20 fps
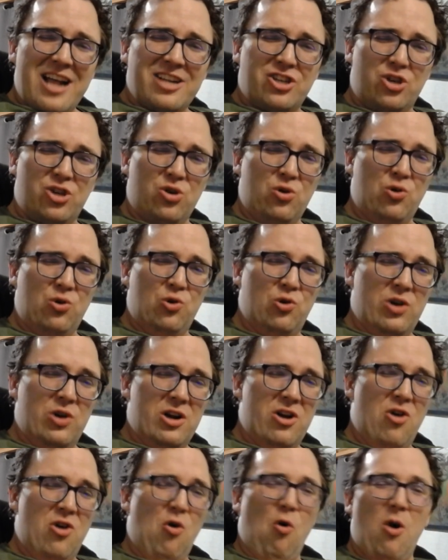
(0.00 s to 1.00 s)

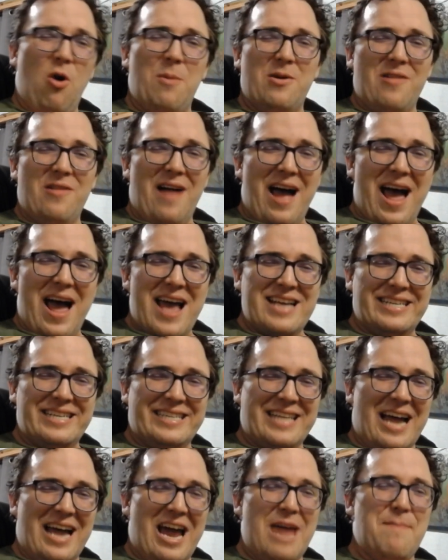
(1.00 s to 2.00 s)
to
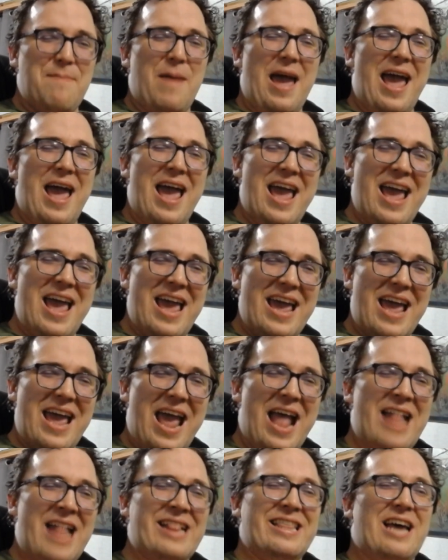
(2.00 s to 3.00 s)
normalize type A
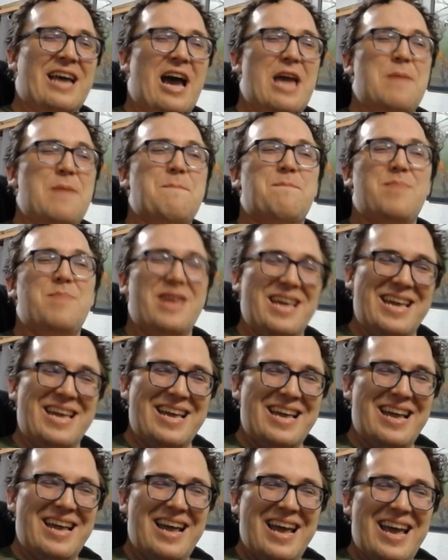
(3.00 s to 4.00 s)
and type
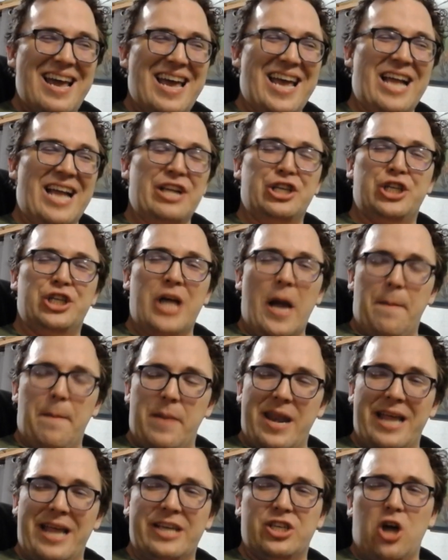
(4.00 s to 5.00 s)
B in
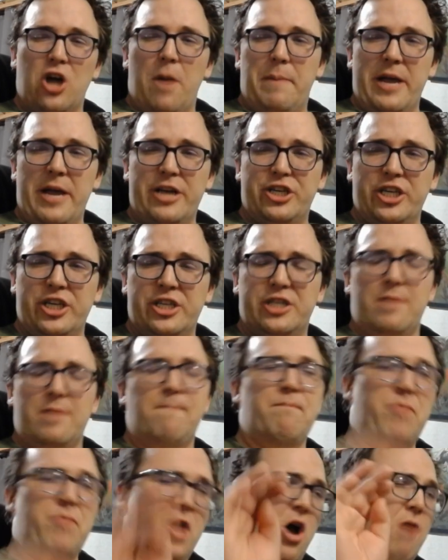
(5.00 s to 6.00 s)
Japanese RPGs.
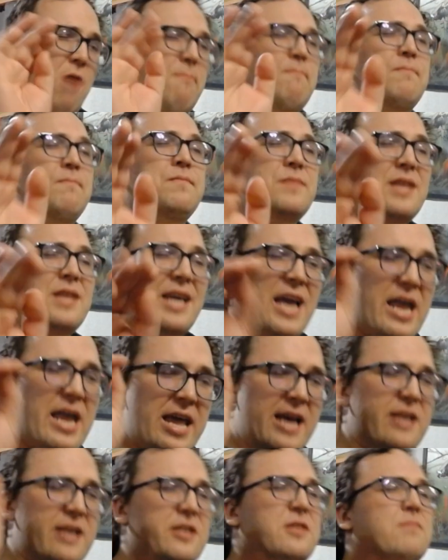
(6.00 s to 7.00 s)
No, it
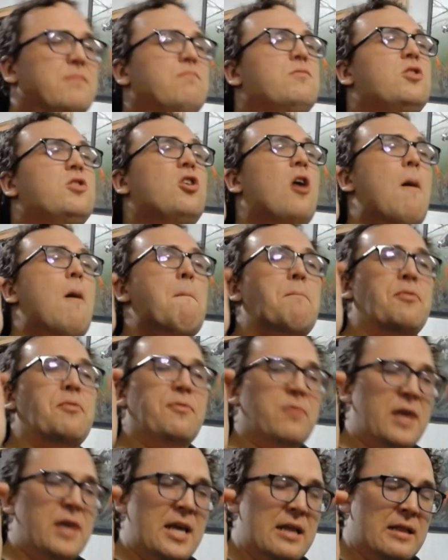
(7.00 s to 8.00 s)
is
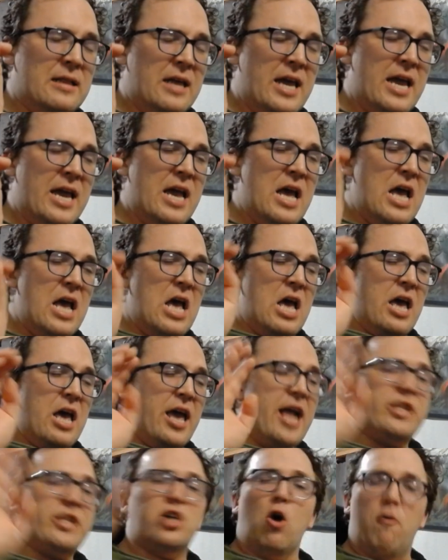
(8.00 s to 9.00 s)
completely,
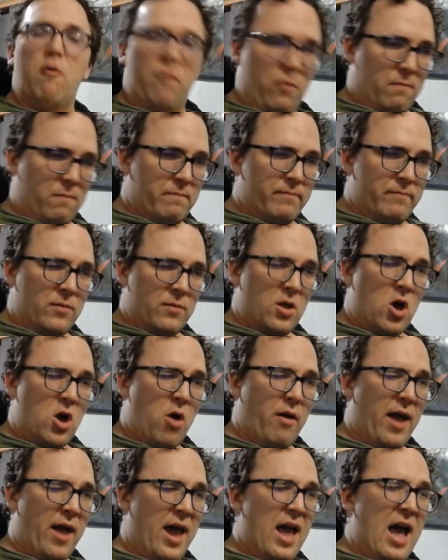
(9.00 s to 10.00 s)
it's over.
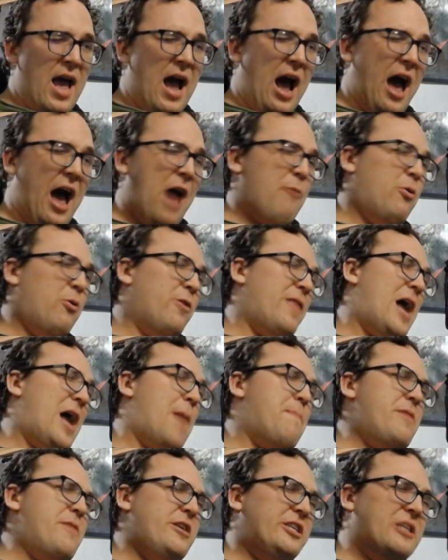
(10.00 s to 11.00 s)
Okay, I will
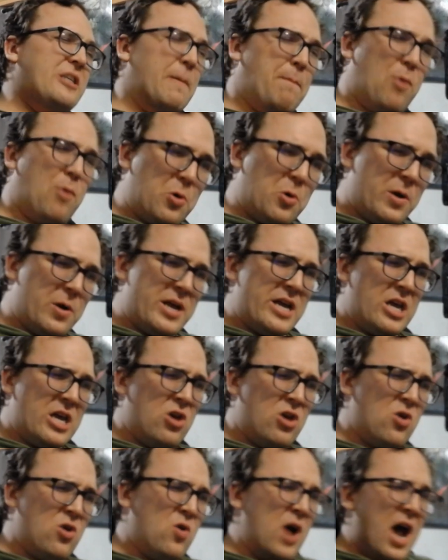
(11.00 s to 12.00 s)
not be supporting
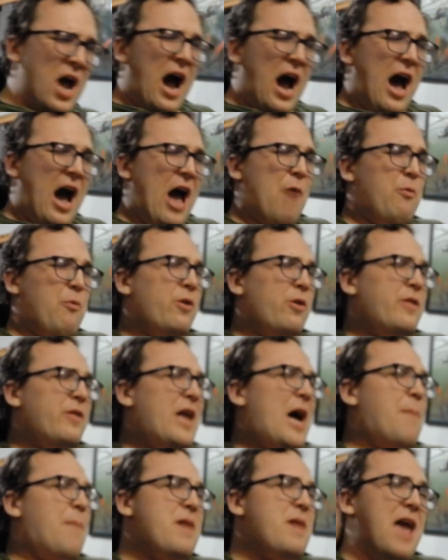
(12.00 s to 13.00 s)
you. I will
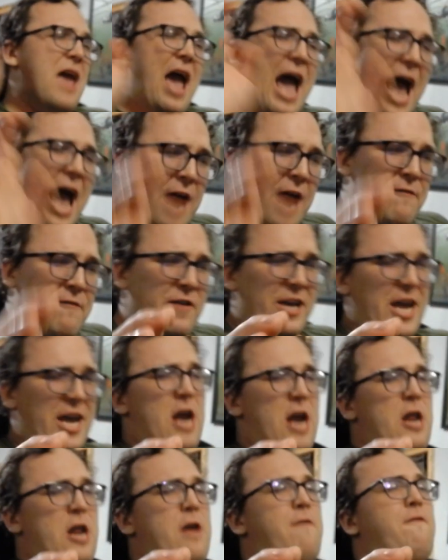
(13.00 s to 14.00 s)
not be
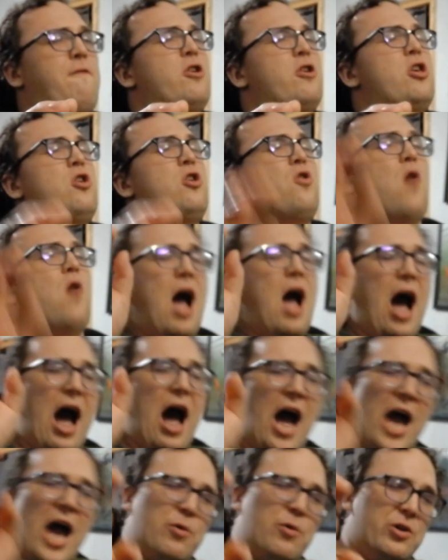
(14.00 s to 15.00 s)
advocating for you.
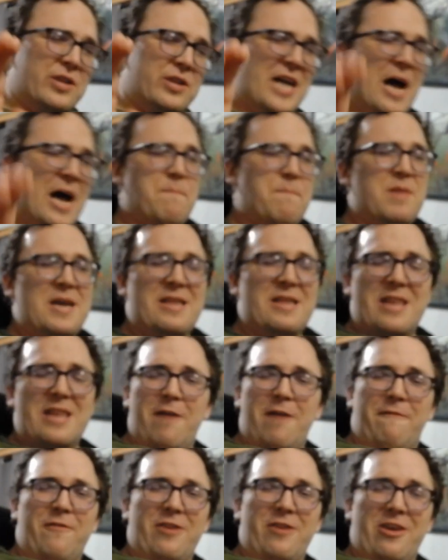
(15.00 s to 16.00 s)
I will not be
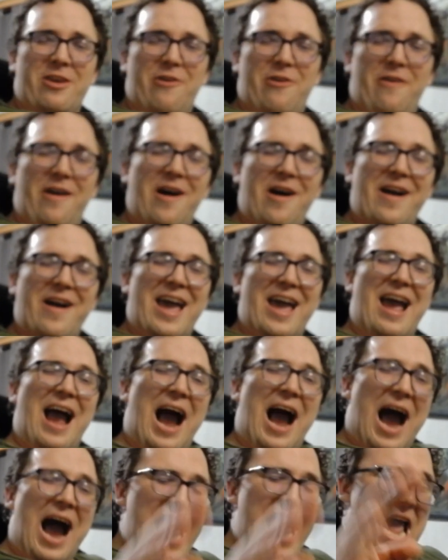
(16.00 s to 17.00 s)
there for you. Okay,
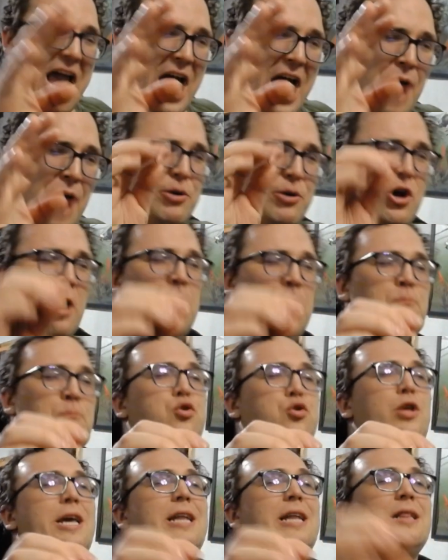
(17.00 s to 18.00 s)
I am
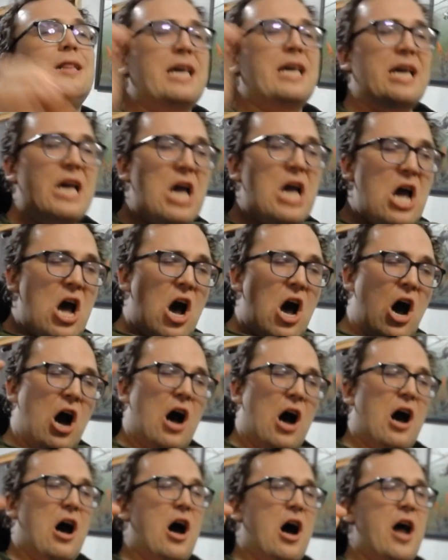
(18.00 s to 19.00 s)
completely
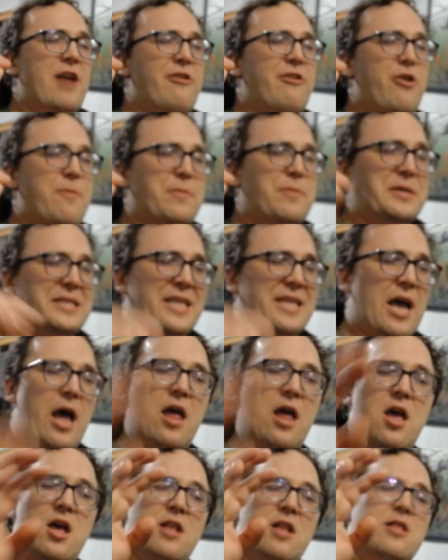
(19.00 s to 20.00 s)

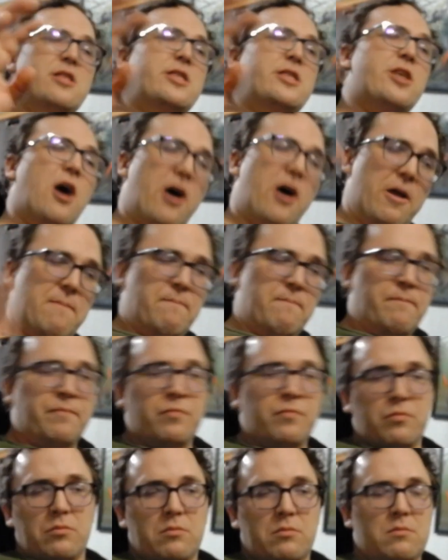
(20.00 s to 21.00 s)
100% done.
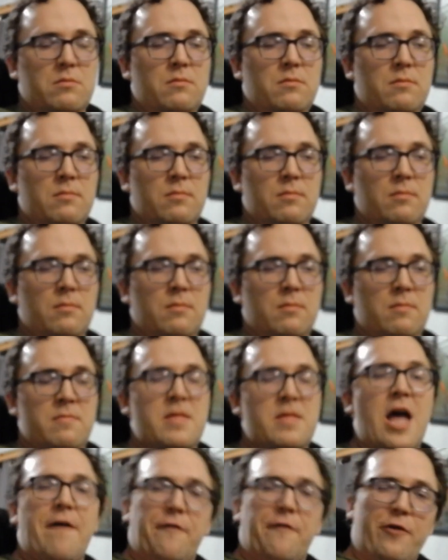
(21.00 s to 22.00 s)

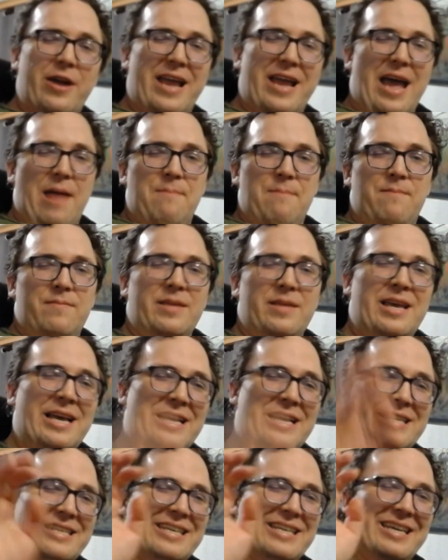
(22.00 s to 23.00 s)
Never again
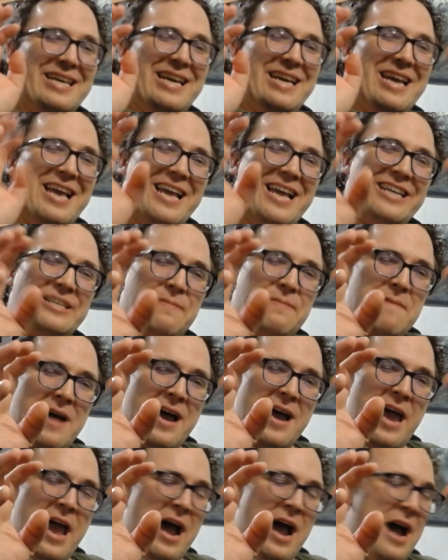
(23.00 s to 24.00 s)
is
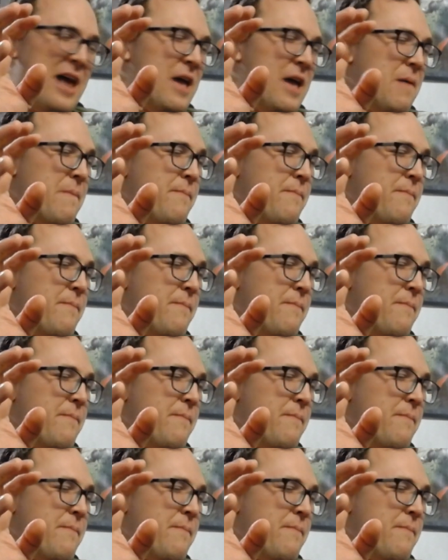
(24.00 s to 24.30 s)
my